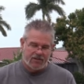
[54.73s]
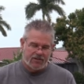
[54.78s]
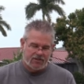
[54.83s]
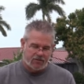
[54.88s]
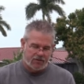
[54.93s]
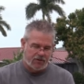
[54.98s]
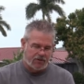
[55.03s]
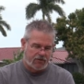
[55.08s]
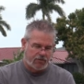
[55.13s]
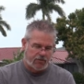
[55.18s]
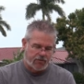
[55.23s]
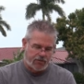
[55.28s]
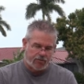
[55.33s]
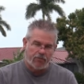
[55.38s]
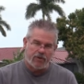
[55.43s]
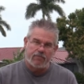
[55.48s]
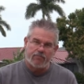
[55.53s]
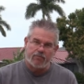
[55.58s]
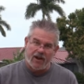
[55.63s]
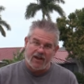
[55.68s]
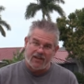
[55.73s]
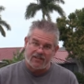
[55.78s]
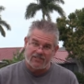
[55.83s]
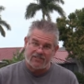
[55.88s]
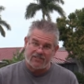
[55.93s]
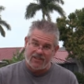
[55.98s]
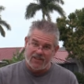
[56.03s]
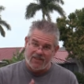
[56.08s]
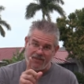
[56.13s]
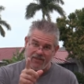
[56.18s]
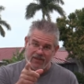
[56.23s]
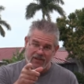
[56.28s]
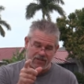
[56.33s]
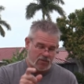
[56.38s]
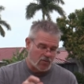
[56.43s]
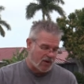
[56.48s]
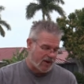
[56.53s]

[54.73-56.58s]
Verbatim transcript: So we're gonna do three breasts this